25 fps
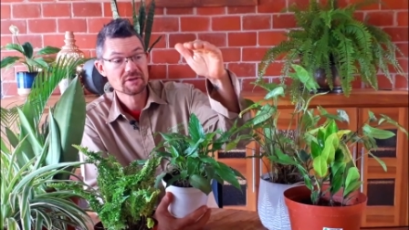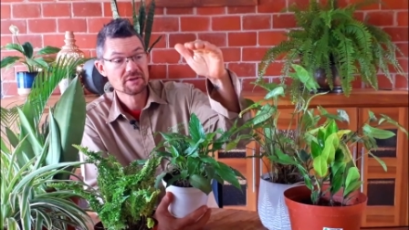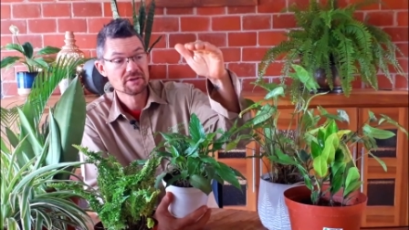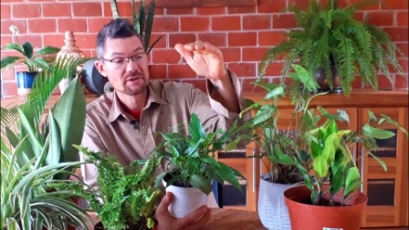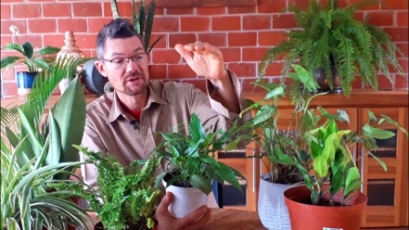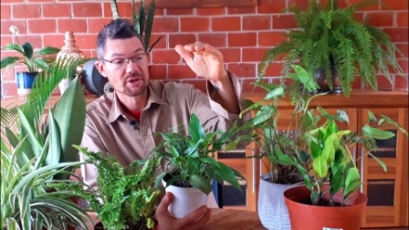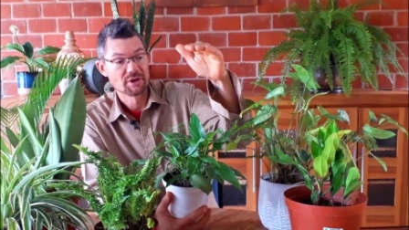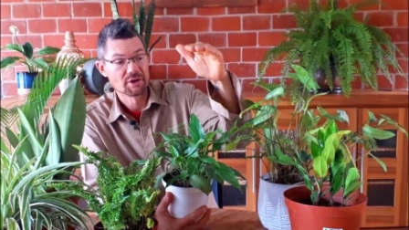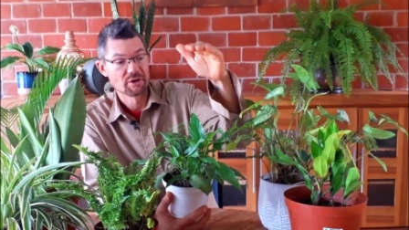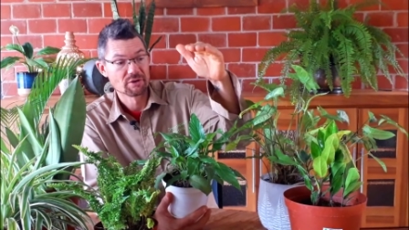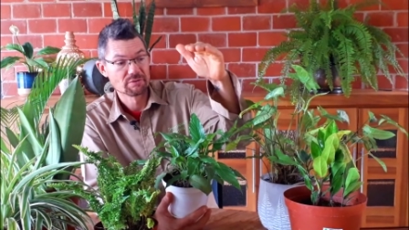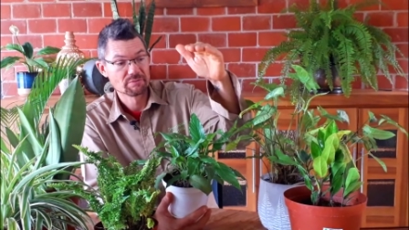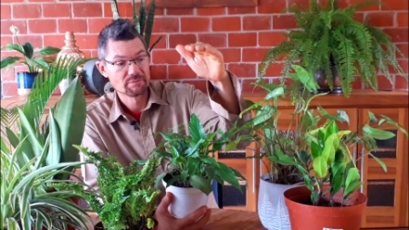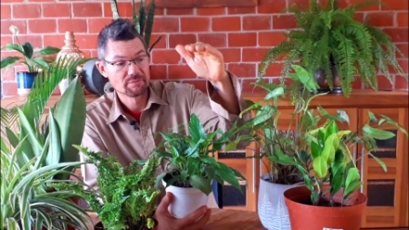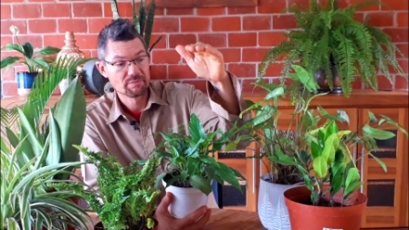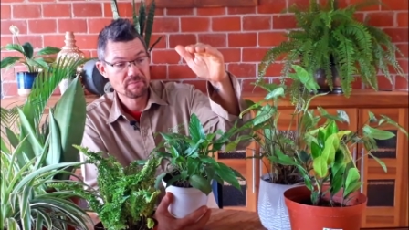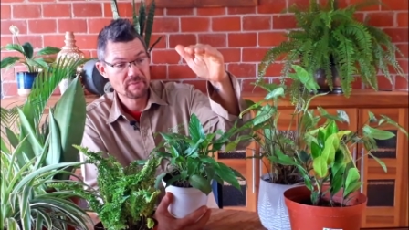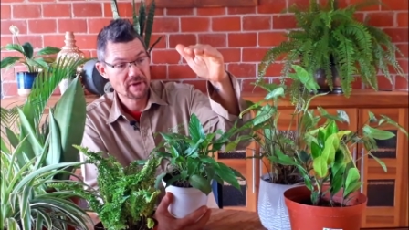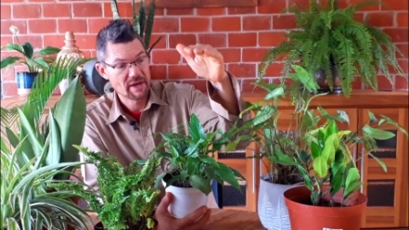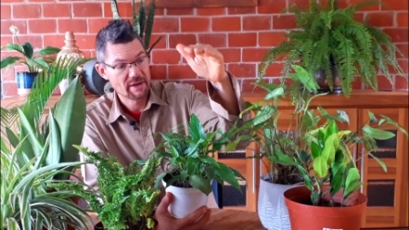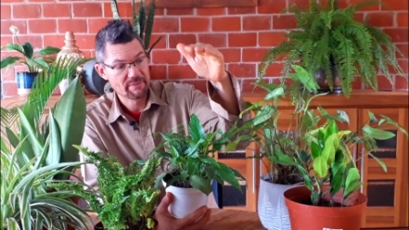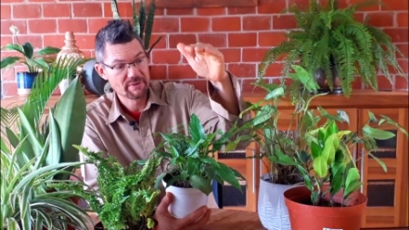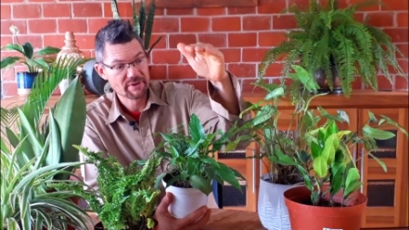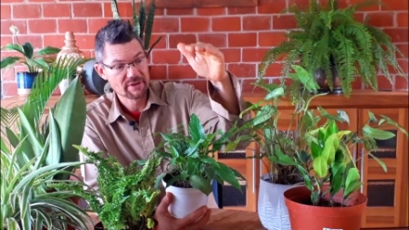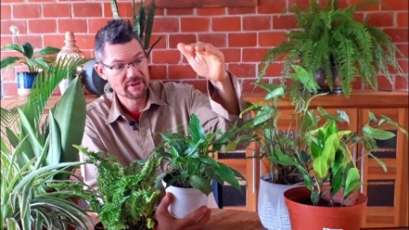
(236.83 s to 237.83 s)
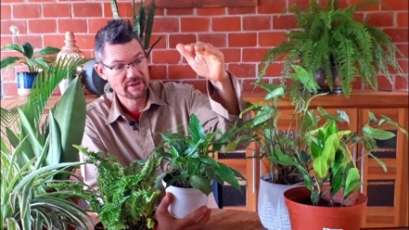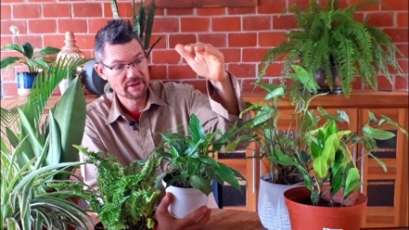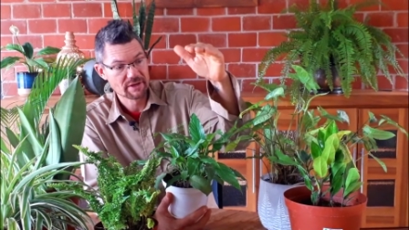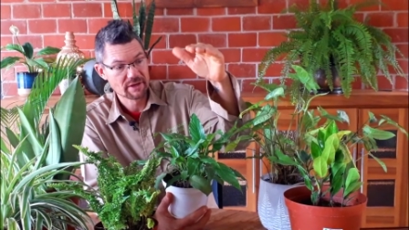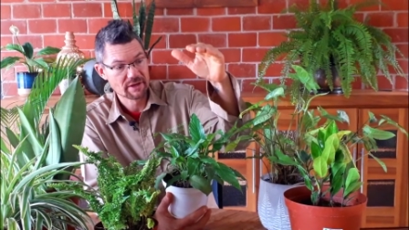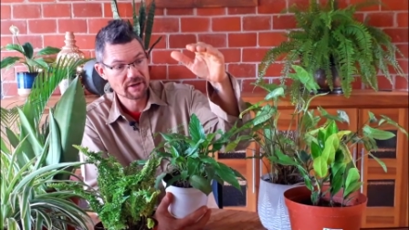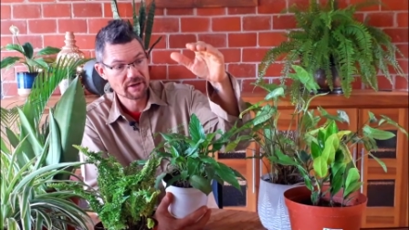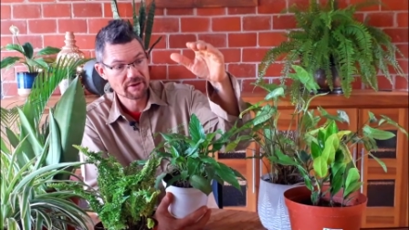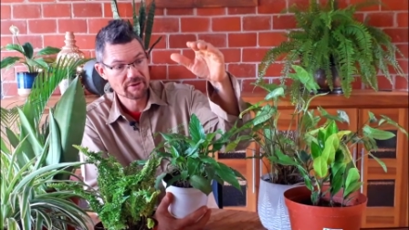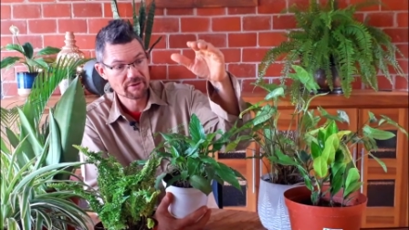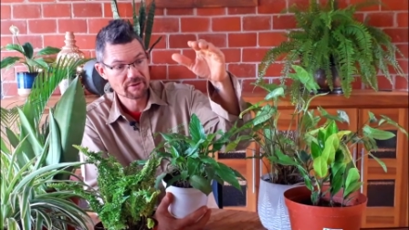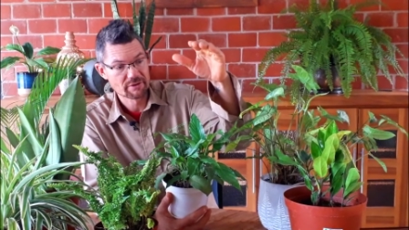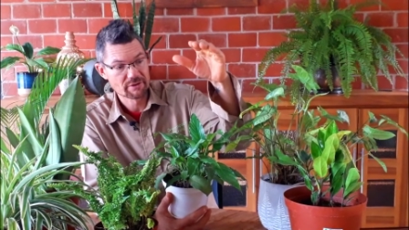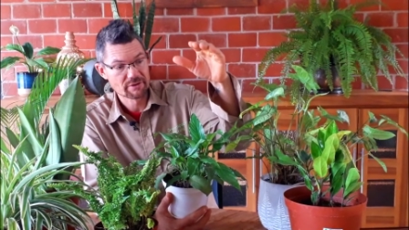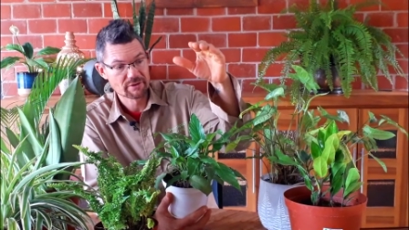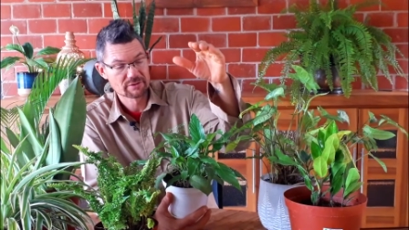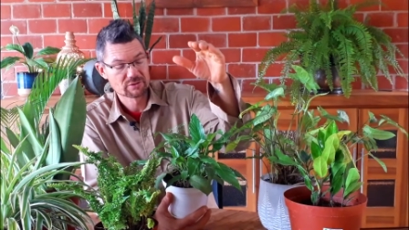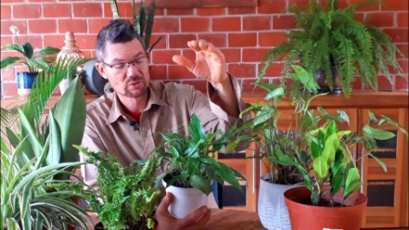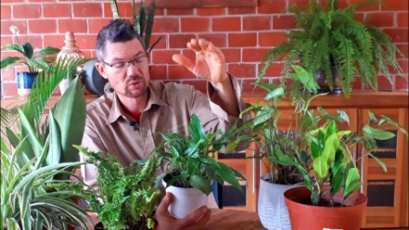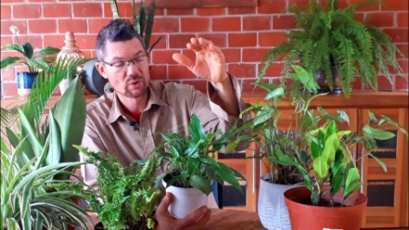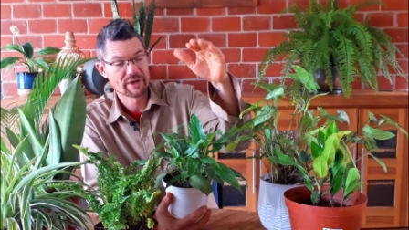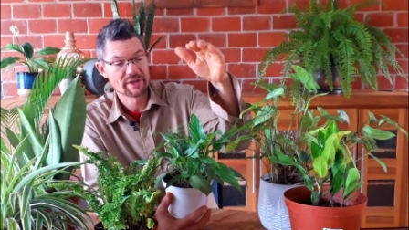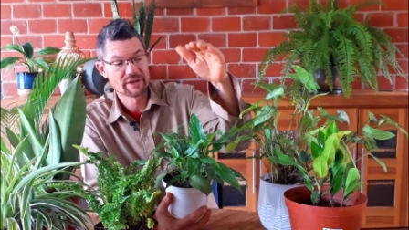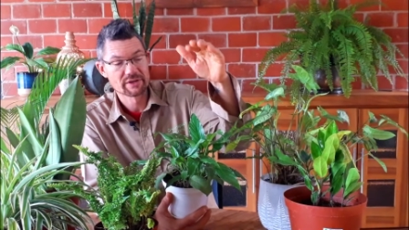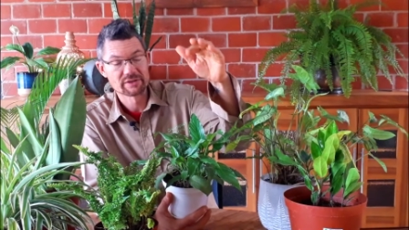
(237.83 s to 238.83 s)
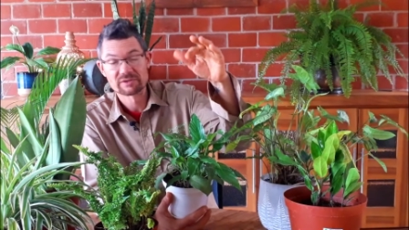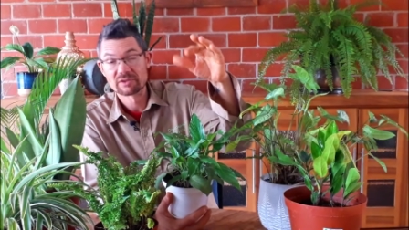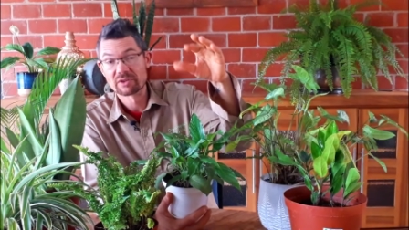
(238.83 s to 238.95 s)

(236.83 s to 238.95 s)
maybe another 20 or